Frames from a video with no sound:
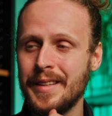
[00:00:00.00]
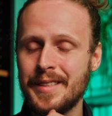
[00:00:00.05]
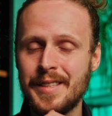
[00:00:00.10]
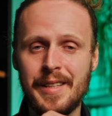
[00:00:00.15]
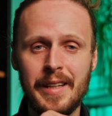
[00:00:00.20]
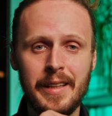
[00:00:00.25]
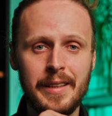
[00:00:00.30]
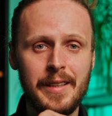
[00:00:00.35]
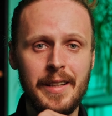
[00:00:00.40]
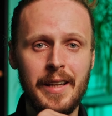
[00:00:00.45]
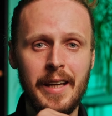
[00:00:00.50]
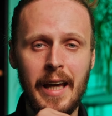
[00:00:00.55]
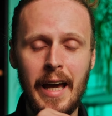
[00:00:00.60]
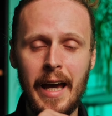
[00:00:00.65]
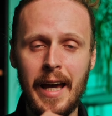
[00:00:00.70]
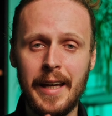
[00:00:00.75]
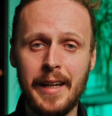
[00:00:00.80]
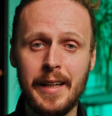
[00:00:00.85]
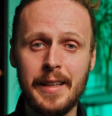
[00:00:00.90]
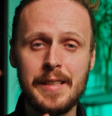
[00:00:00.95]
is that
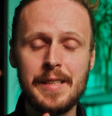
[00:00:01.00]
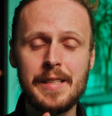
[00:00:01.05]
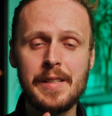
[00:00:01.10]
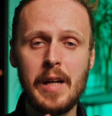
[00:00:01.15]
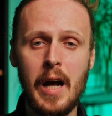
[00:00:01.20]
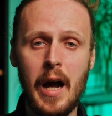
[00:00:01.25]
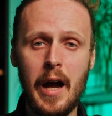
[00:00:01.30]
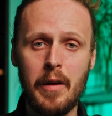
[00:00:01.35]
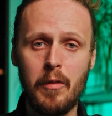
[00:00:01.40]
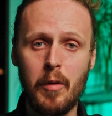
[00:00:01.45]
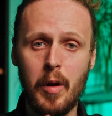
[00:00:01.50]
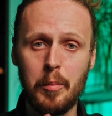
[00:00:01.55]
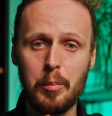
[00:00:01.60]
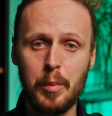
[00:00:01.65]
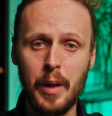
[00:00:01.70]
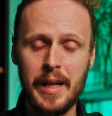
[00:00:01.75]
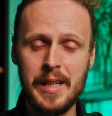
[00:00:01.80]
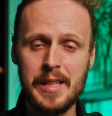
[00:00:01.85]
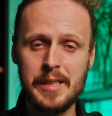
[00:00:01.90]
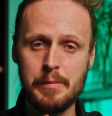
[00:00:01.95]
they added sky
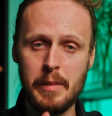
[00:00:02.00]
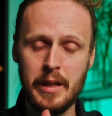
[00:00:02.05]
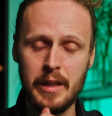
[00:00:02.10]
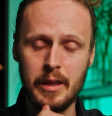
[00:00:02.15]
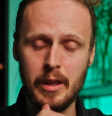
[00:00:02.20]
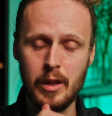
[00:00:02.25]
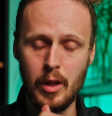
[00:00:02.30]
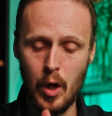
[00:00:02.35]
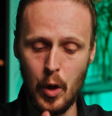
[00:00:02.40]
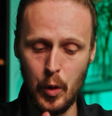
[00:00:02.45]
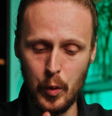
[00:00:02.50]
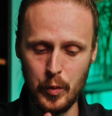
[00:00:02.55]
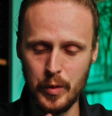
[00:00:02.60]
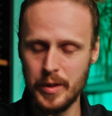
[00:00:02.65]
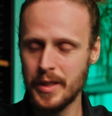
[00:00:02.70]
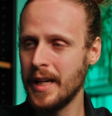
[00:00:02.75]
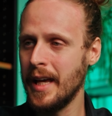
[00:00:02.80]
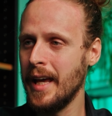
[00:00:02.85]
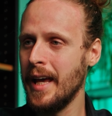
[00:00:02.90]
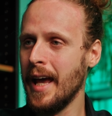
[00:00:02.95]
replacement
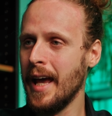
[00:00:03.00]
node.